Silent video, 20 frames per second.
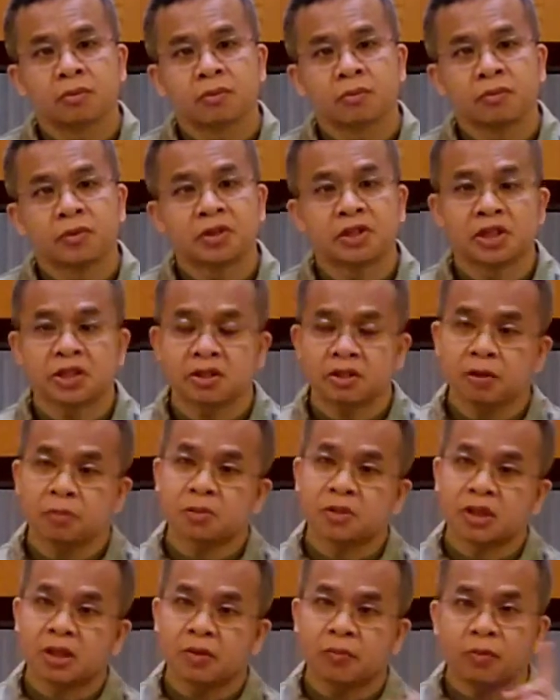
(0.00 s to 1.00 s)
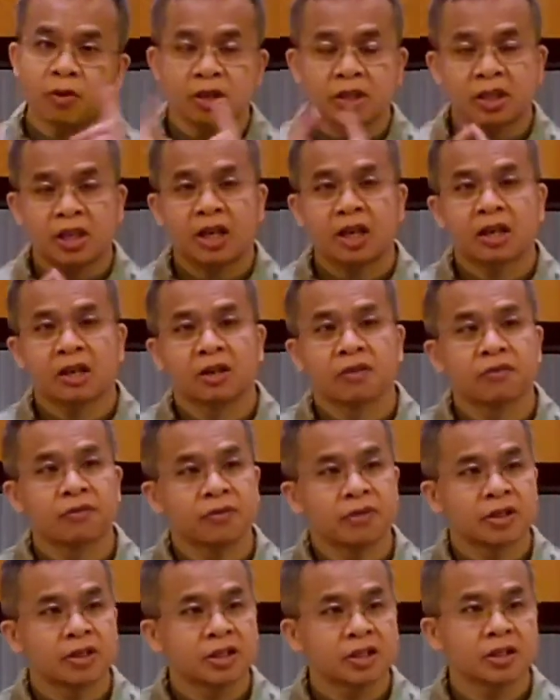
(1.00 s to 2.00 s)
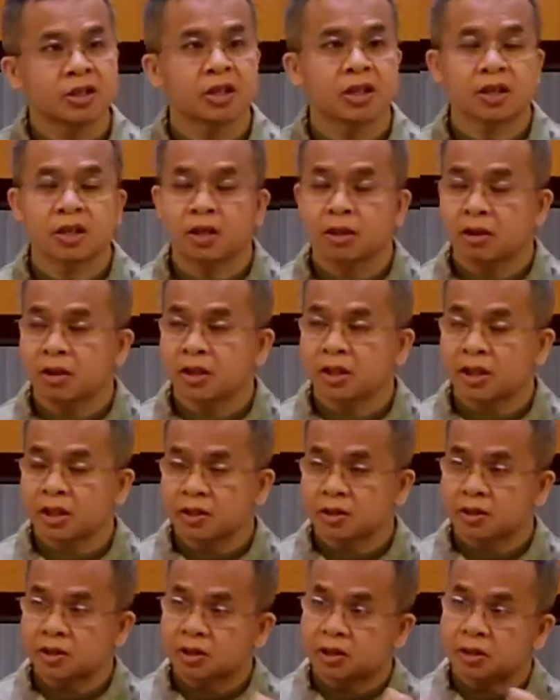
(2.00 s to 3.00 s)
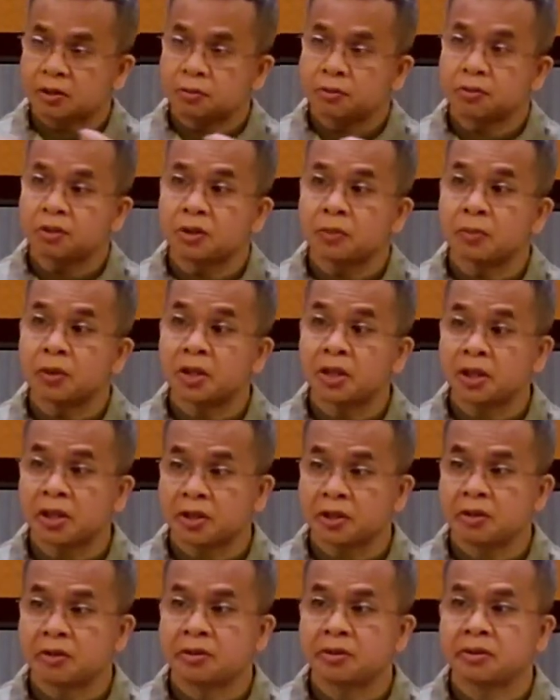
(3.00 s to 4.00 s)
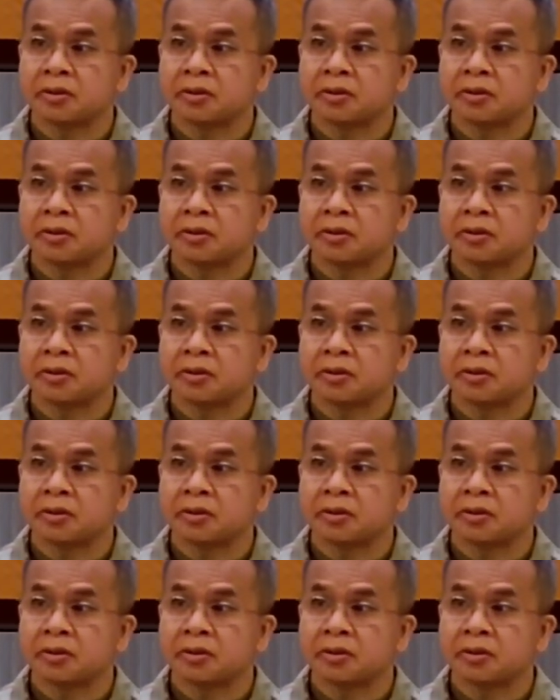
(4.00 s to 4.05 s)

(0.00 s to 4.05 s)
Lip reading: We just observe what kind of feeling or thought that still remain,